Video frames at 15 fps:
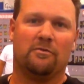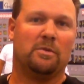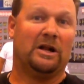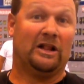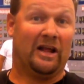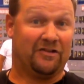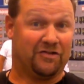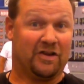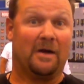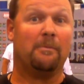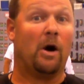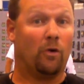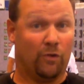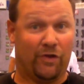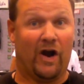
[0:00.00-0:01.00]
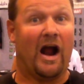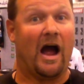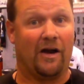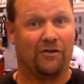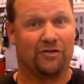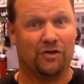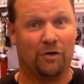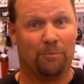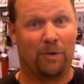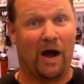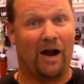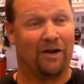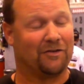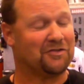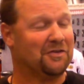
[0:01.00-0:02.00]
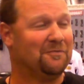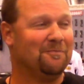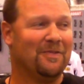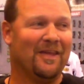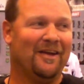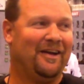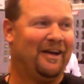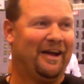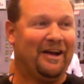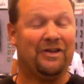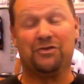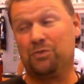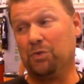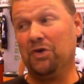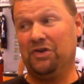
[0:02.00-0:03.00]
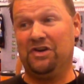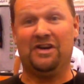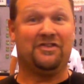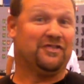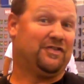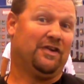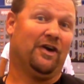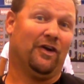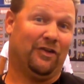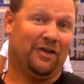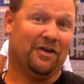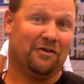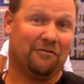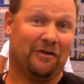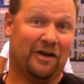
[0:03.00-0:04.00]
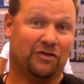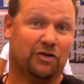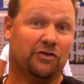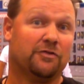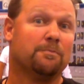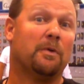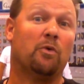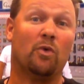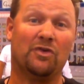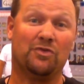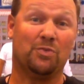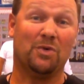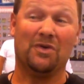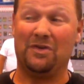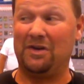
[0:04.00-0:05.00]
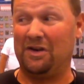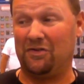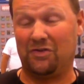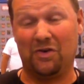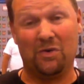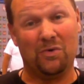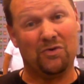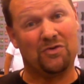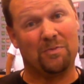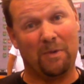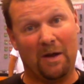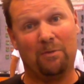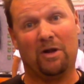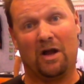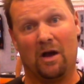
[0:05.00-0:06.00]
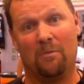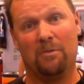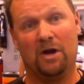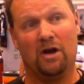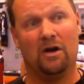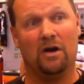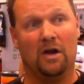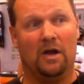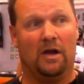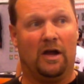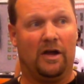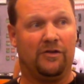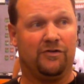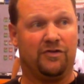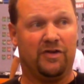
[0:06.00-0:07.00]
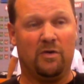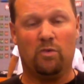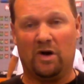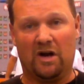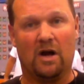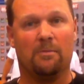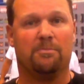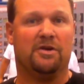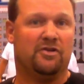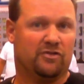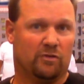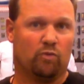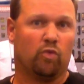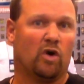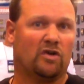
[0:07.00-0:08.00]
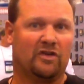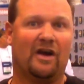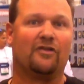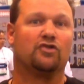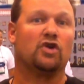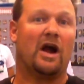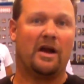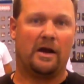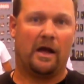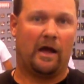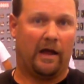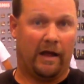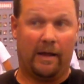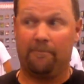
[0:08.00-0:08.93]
everybody likes to come out with their hottest new products, and it's really neat to see all the innovations. But what's really neat too is to be able to come here and see when companies have worked on trying to,